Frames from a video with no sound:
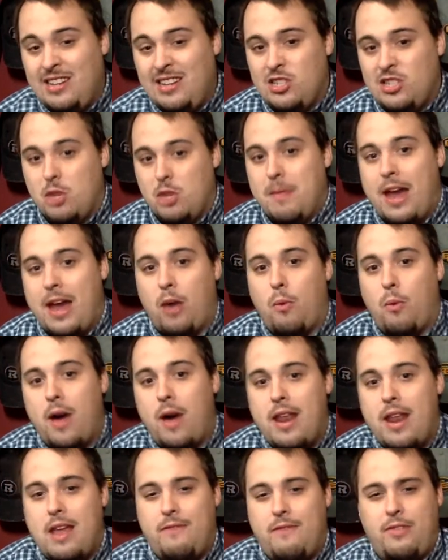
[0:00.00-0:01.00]
no matter
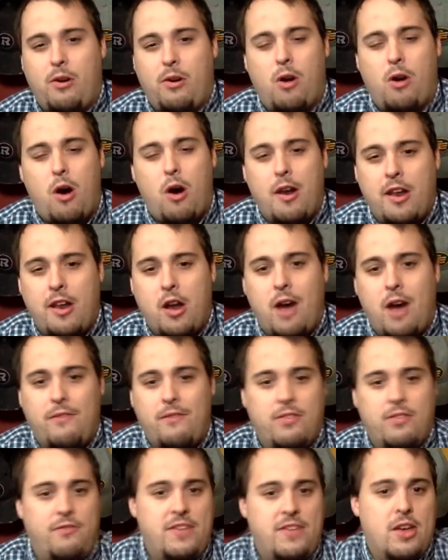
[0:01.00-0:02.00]
what if they're on and off
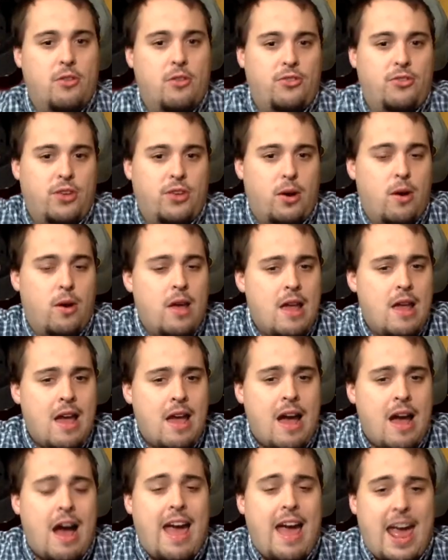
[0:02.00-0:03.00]
the field. So
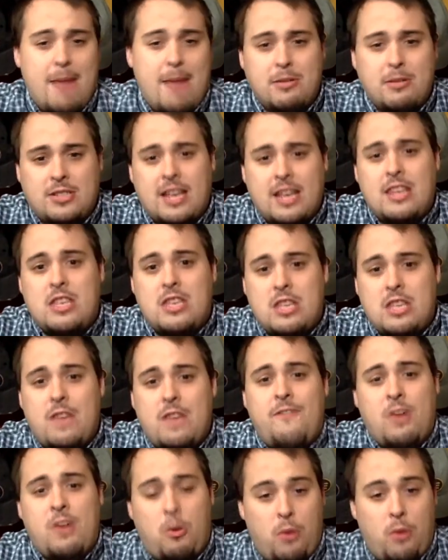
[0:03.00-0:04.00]
Hamilton, you
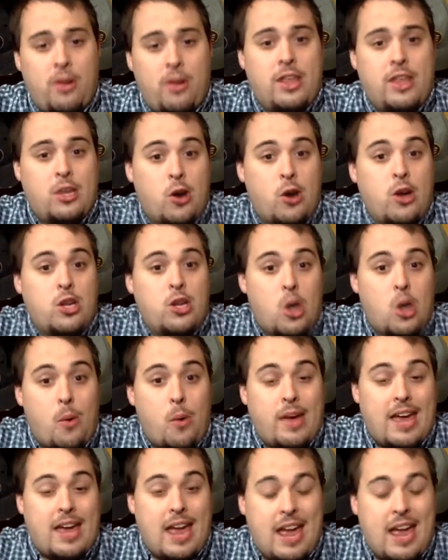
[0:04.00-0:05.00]
feel really good
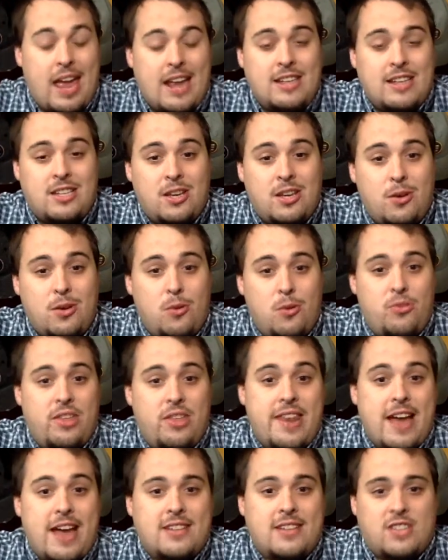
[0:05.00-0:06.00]
going into the
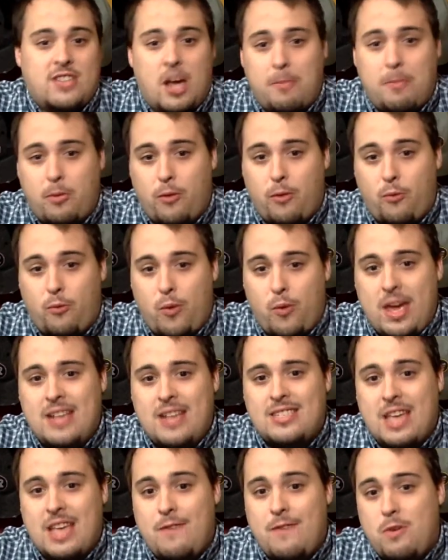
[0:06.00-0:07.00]
next couple of
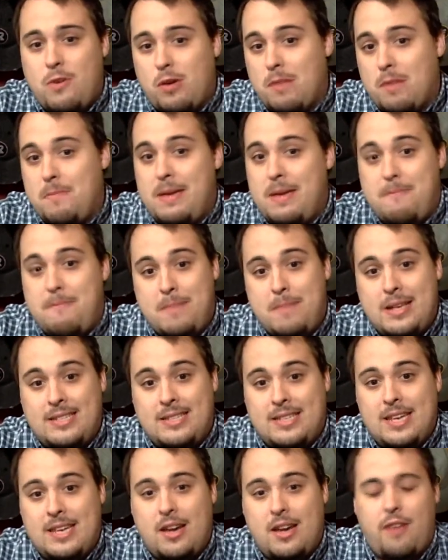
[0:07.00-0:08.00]
weeks. If you can beat
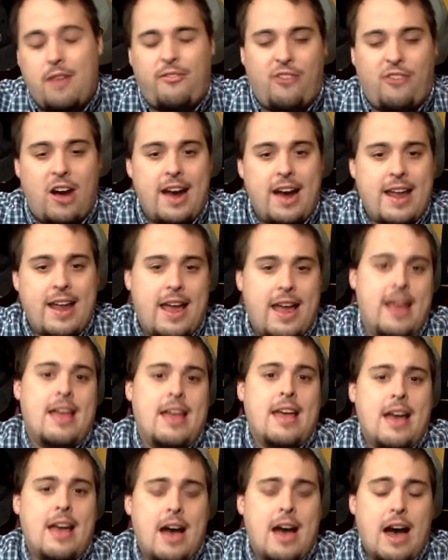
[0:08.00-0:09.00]
BC on Friday,
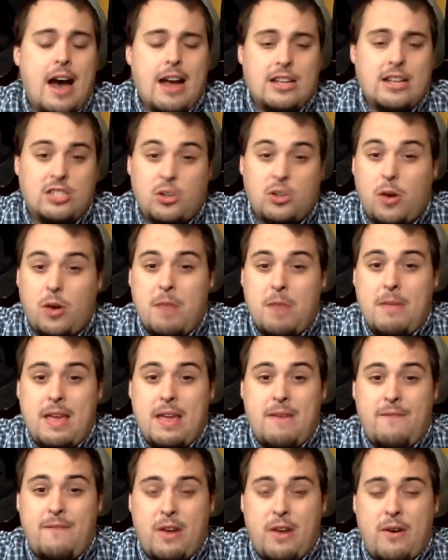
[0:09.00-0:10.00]
uh, it's going to be
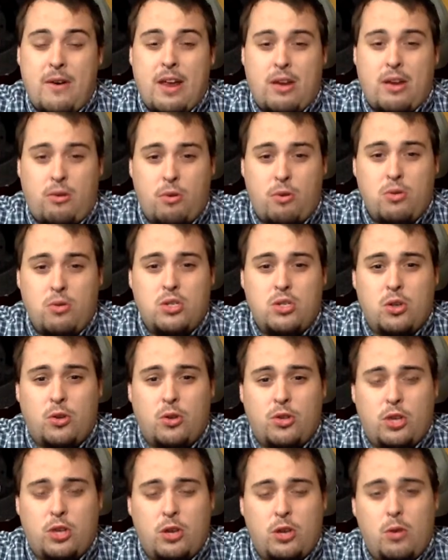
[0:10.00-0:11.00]
very crucial
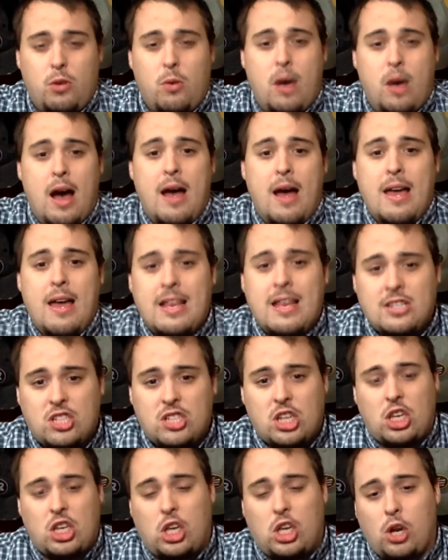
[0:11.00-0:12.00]
to uh,
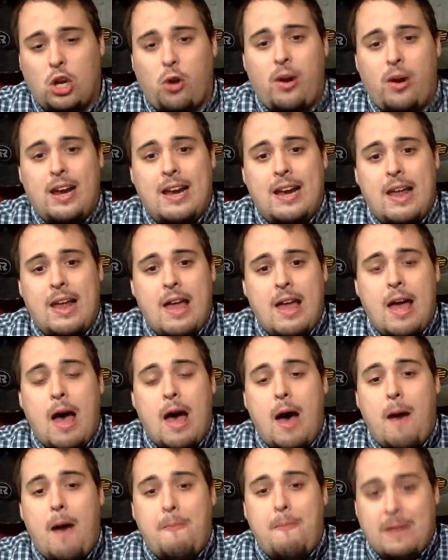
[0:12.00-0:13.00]
securing
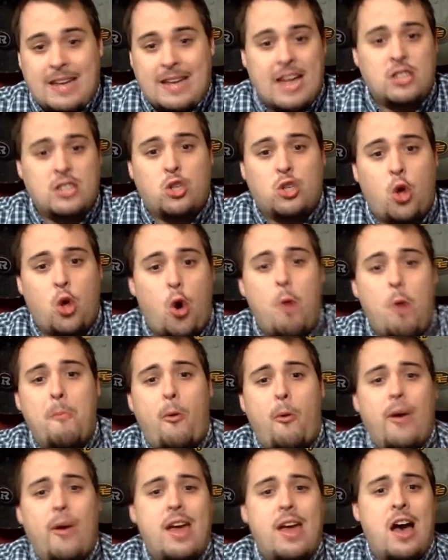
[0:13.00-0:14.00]
a potential home
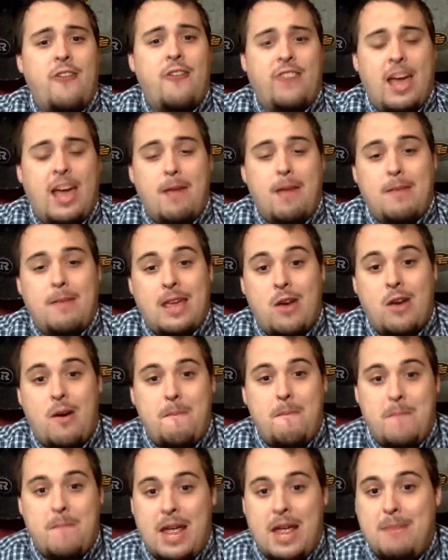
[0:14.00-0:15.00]
playoff game here
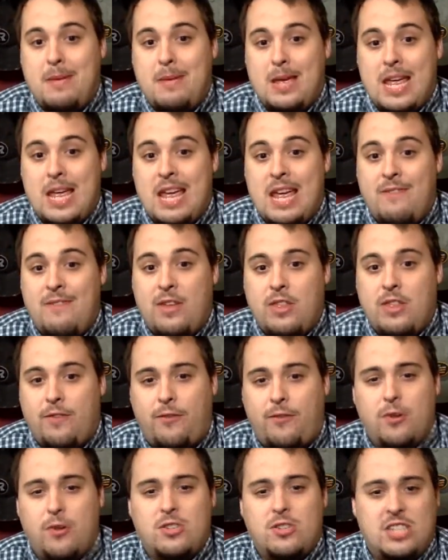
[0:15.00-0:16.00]
and maybe even the
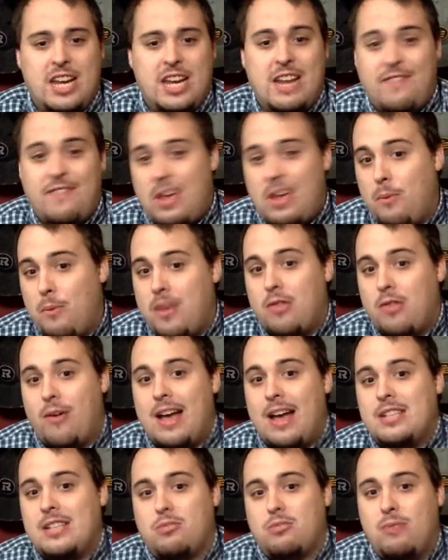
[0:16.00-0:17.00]
first seed. If they win the
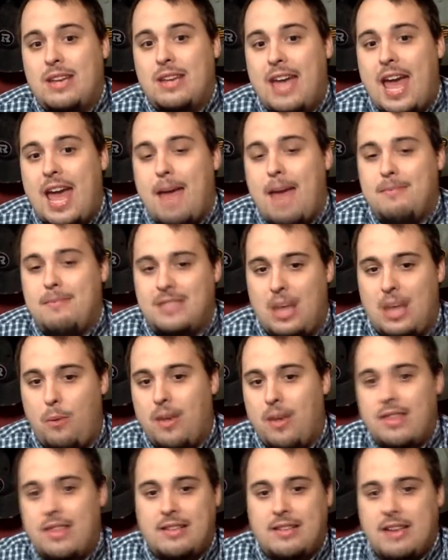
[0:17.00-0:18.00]
last three games, they
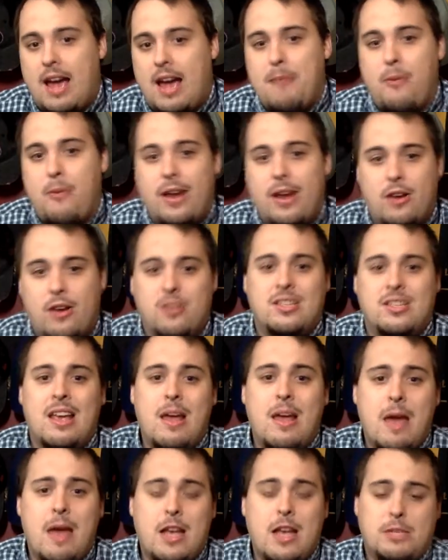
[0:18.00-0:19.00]
win the tiebreakers,
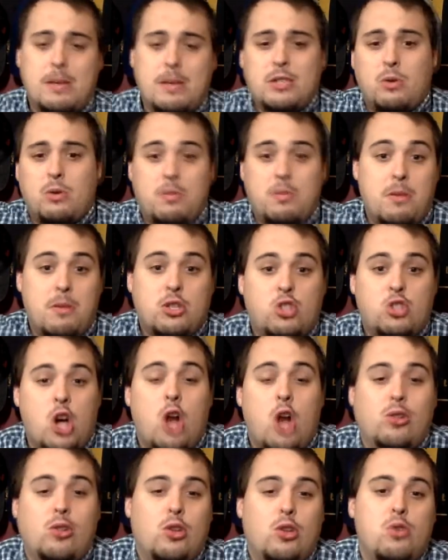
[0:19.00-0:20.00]
especially with
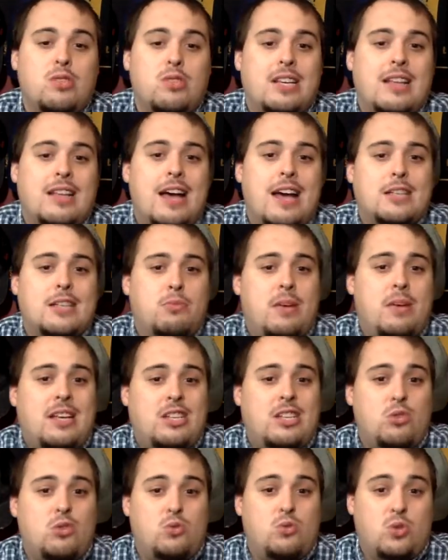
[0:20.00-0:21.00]
Montreal losing last week
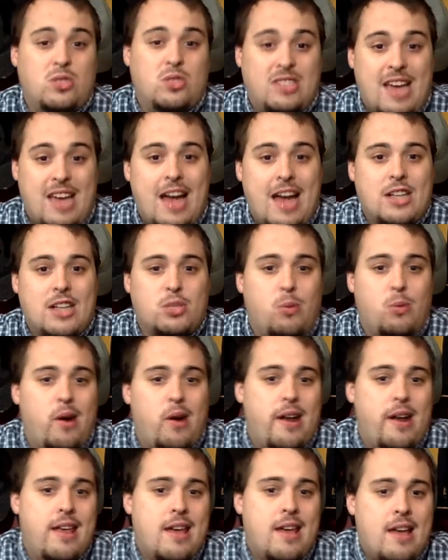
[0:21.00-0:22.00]
to
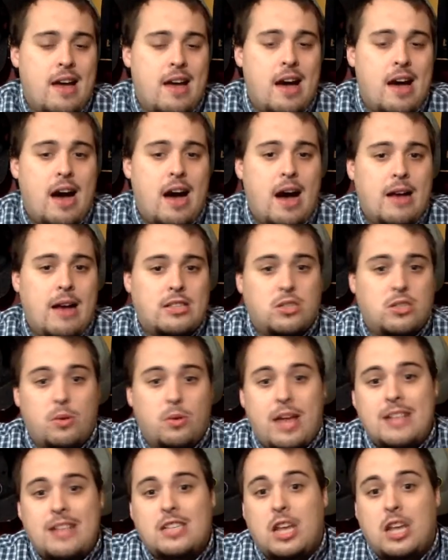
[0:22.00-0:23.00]
Saskatchewan. Uh, so
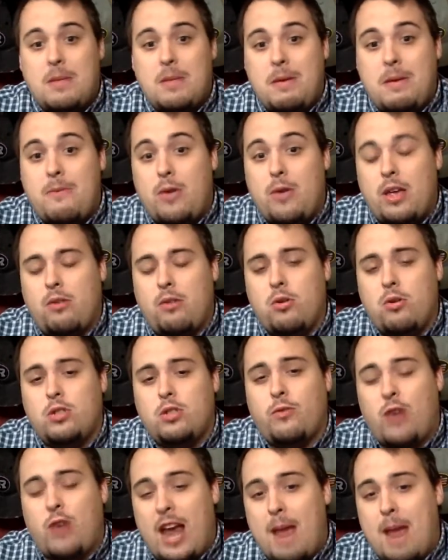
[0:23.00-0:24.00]
that's going to be really crucial
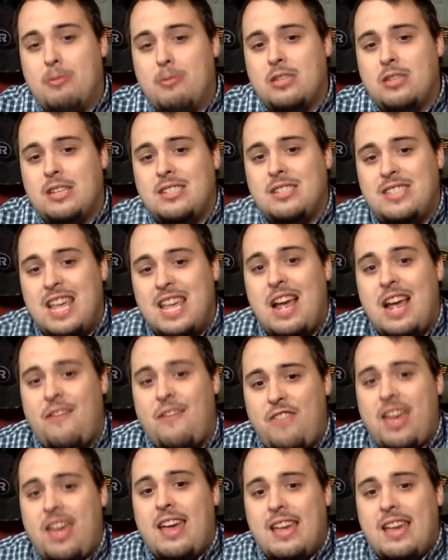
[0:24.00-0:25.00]
for Hamilton, seeing if
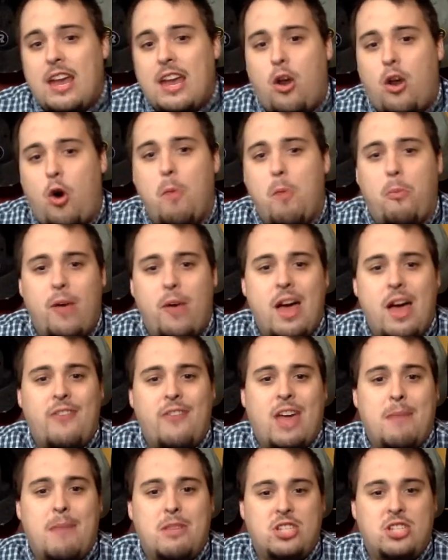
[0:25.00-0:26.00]
they can get a home playoff
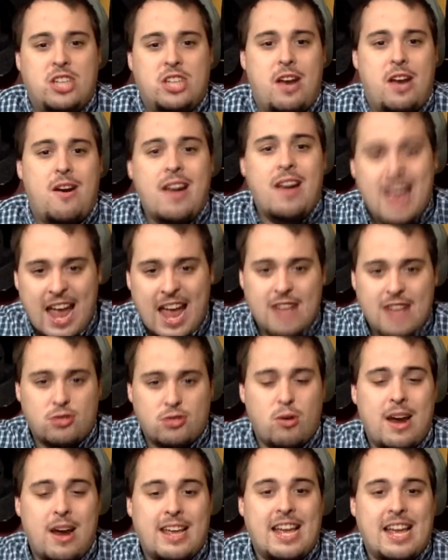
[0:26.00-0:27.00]
game this year and
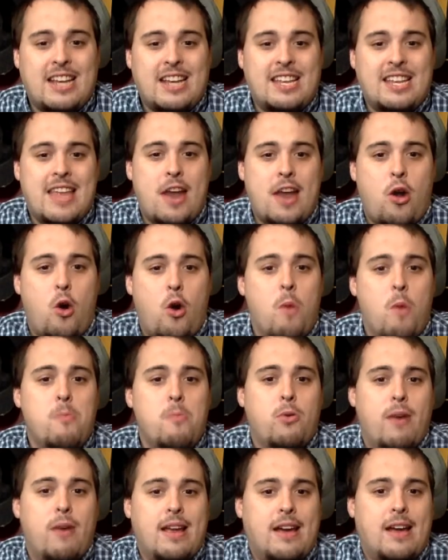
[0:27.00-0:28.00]
try to get to that home
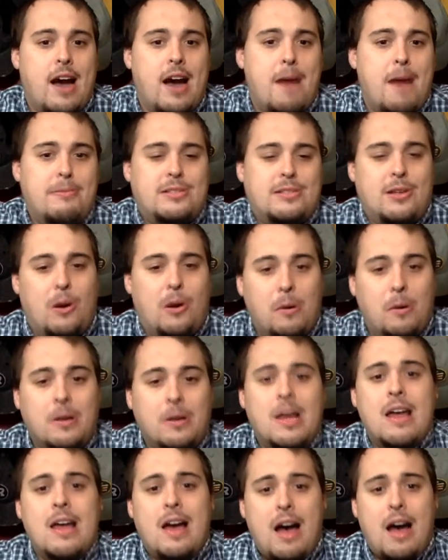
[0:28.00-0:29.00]
Grey Cup. So
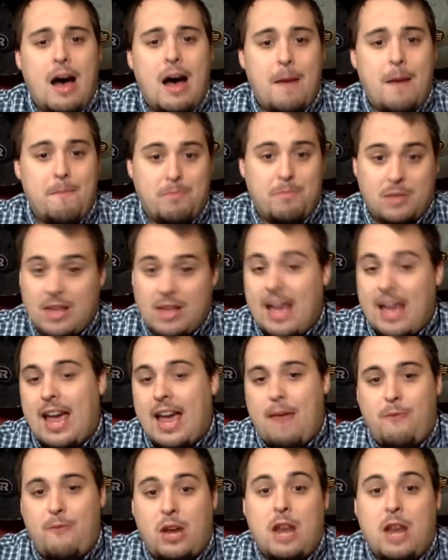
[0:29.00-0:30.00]
um,
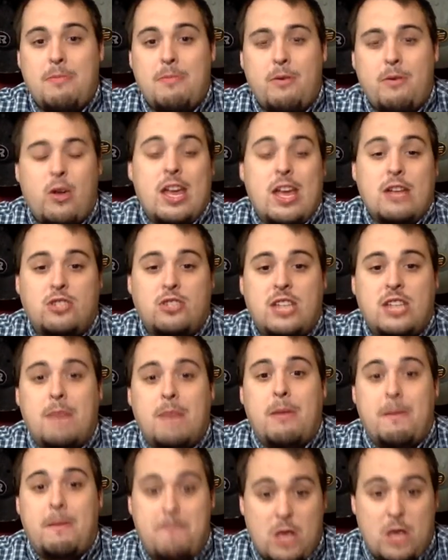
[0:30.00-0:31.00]
again, we're going to be really interesting,
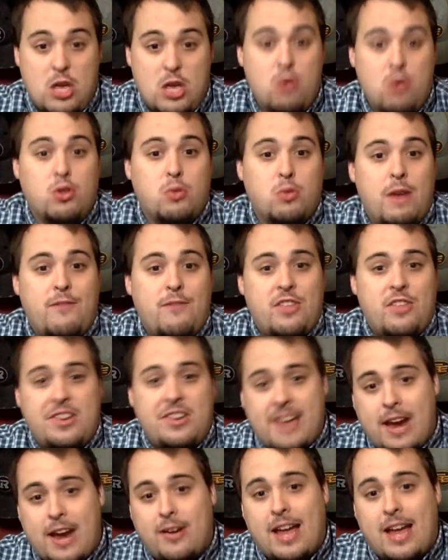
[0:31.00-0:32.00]
but huge win for the
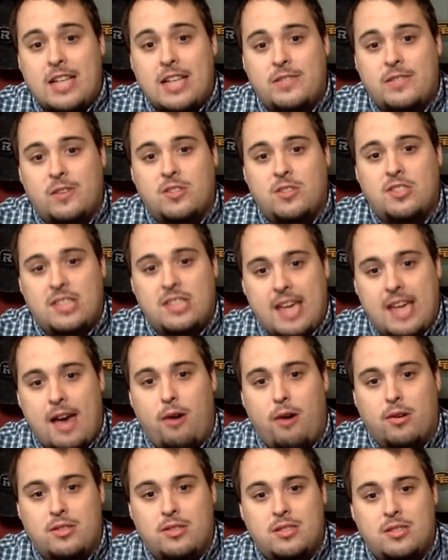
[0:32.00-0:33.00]
Tiger Cats versus the
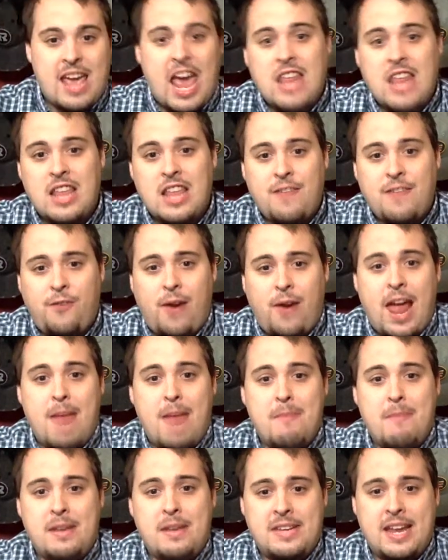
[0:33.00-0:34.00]
Elks. And then for
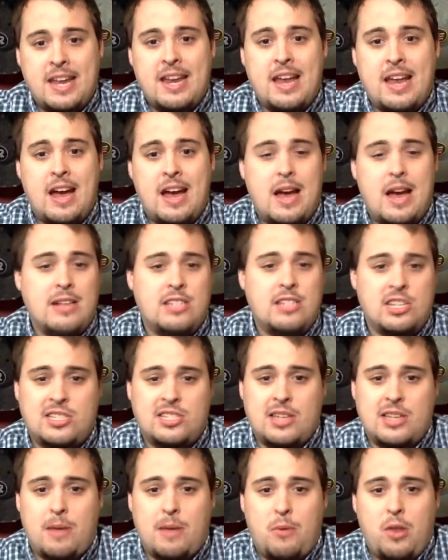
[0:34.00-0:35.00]
Edmonton, uh,
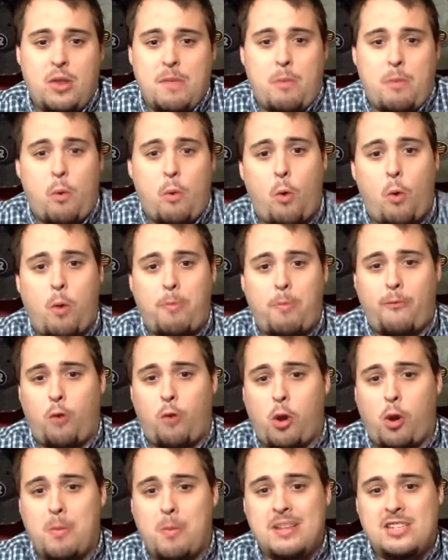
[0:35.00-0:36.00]
just a really poor
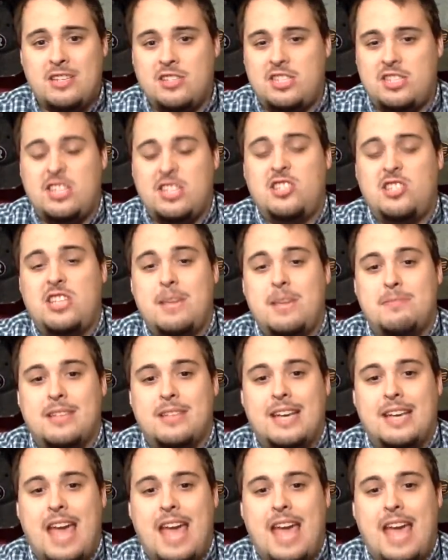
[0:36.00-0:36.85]
performance. It just seems like